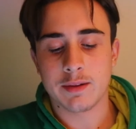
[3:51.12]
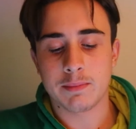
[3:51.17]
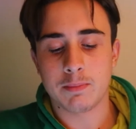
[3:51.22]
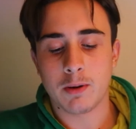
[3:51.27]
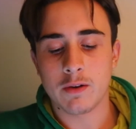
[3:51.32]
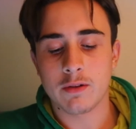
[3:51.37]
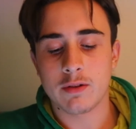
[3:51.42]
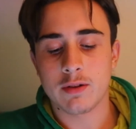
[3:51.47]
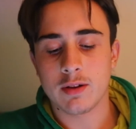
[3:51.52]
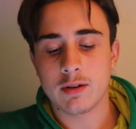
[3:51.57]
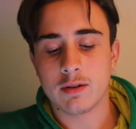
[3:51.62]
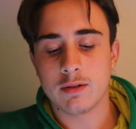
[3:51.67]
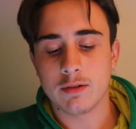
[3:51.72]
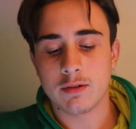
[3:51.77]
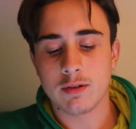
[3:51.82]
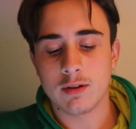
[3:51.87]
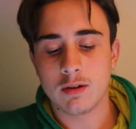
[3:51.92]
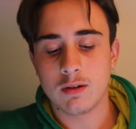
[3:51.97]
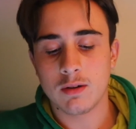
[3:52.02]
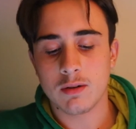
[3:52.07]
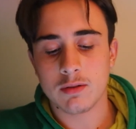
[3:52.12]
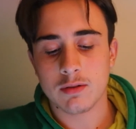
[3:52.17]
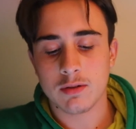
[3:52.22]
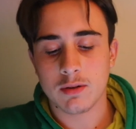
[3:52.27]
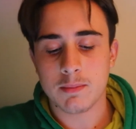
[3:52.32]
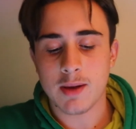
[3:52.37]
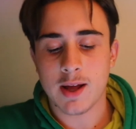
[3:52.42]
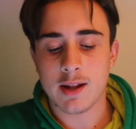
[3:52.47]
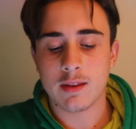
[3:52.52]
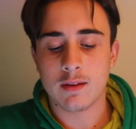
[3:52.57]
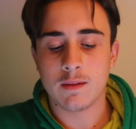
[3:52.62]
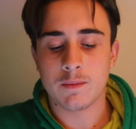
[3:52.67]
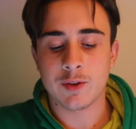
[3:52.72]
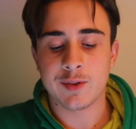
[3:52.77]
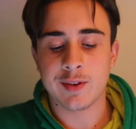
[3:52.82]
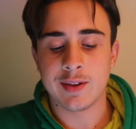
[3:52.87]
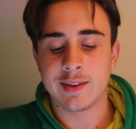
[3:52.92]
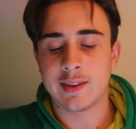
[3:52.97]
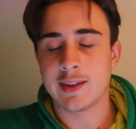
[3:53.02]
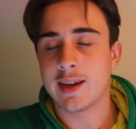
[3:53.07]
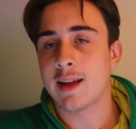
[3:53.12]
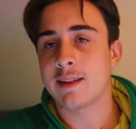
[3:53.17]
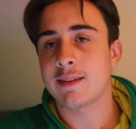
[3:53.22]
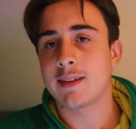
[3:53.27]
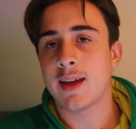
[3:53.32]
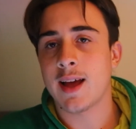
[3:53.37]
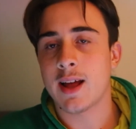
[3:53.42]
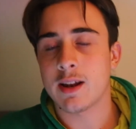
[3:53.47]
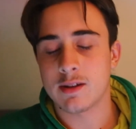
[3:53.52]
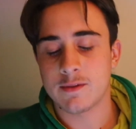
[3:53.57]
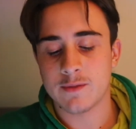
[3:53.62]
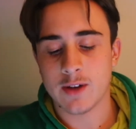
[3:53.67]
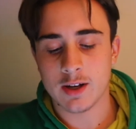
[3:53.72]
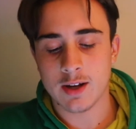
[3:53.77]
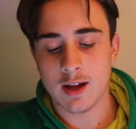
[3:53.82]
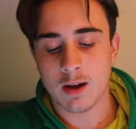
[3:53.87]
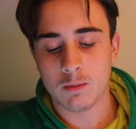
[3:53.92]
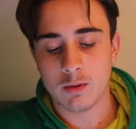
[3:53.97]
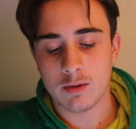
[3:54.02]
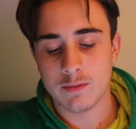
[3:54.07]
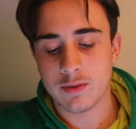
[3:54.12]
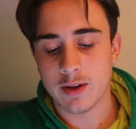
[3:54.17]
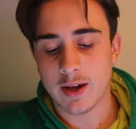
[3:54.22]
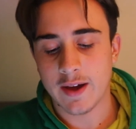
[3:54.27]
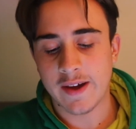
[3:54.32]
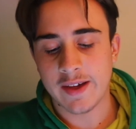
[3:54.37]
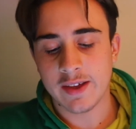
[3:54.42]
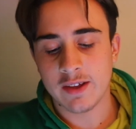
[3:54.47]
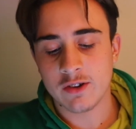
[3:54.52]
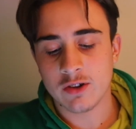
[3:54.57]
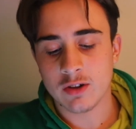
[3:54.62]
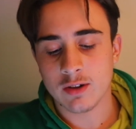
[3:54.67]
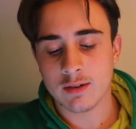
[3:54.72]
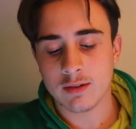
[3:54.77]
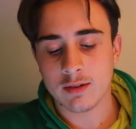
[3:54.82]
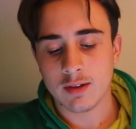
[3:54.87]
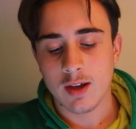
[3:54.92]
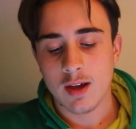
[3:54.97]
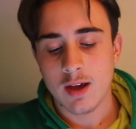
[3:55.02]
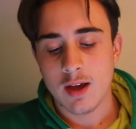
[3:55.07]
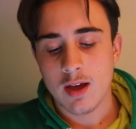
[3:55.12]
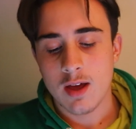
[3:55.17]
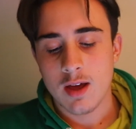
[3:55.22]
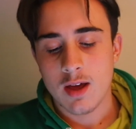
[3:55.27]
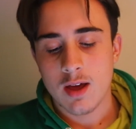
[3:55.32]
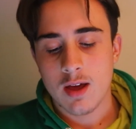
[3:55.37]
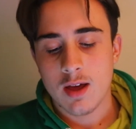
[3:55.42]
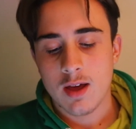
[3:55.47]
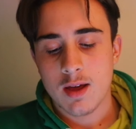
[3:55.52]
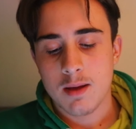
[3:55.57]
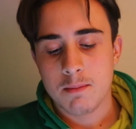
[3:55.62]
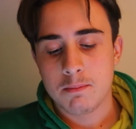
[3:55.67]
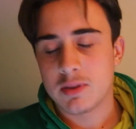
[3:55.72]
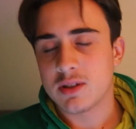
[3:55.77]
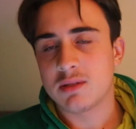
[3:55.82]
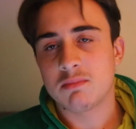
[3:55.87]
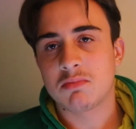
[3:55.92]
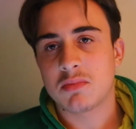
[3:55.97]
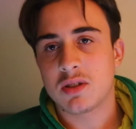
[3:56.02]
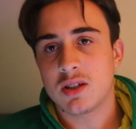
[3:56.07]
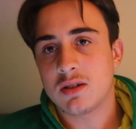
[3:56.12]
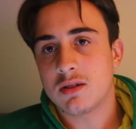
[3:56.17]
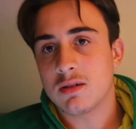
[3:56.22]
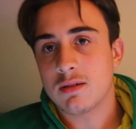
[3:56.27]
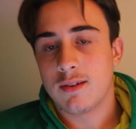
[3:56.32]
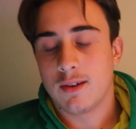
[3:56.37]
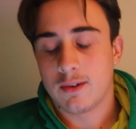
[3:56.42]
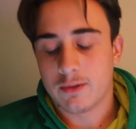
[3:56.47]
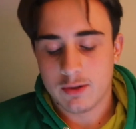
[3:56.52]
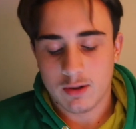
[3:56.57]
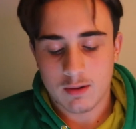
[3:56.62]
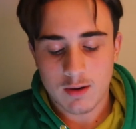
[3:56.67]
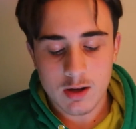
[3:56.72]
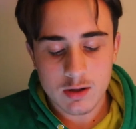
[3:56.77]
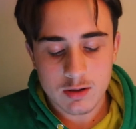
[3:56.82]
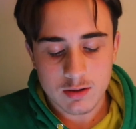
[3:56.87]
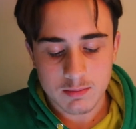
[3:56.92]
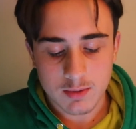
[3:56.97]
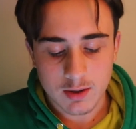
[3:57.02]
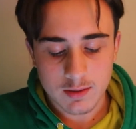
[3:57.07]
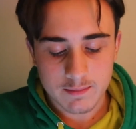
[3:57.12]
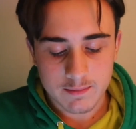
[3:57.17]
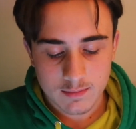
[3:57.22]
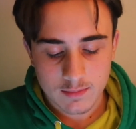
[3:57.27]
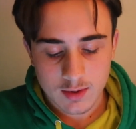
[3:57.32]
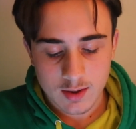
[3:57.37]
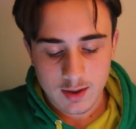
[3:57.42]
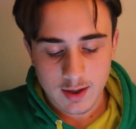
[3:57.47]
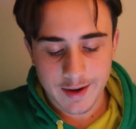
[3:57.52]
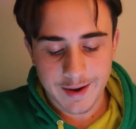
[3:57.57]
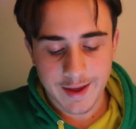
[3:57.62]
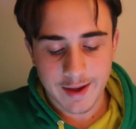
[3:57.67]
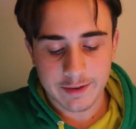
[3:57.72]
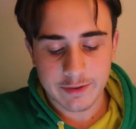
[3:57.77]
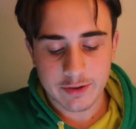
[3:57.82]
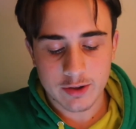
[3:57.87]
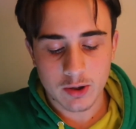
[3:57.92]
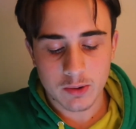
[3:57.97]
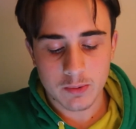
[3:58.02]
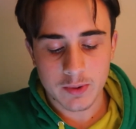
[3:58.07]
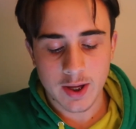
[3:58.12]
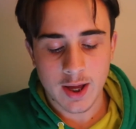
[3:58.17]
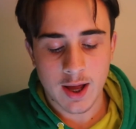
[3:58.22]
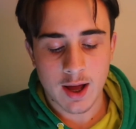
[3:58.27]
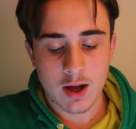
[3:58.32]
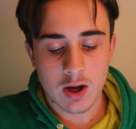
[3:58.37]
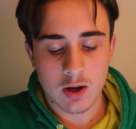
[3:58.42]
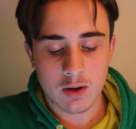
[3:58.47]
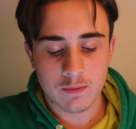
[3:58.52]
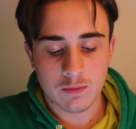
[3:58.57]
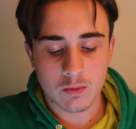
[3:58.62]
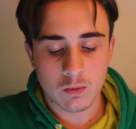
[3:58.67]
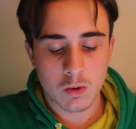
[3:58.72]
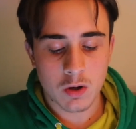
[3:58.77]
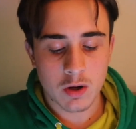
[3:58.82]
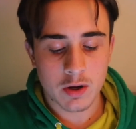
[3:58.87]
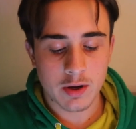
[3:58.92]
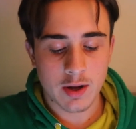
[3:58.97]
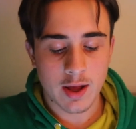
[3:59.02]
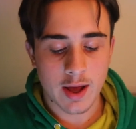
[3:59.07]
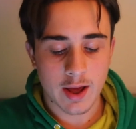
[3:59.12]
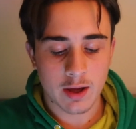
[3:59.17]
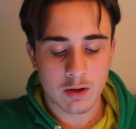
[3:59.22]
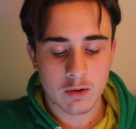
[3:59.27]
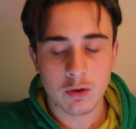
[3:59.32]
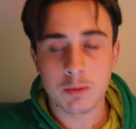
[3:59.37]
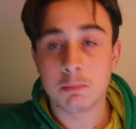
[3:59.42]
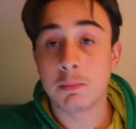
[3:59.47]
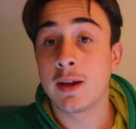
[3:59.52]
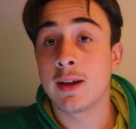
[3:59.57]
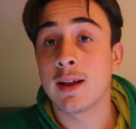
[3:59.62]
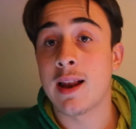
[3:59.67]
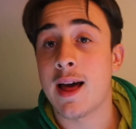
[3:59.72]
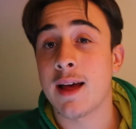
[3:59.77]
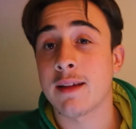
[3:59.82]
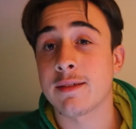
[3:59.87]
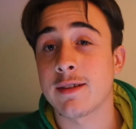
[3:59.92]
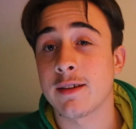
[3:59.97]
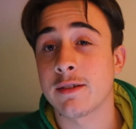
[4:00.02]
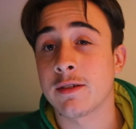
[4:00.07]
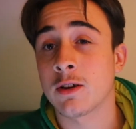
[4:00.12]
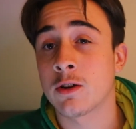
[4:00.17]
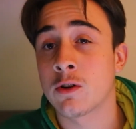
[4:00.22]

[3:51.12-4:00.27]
sponsor doesn't look too bad. Obviously the Etihad, they've had that one for ages, but it just looks alright to me. And next up we have one that could be classed as a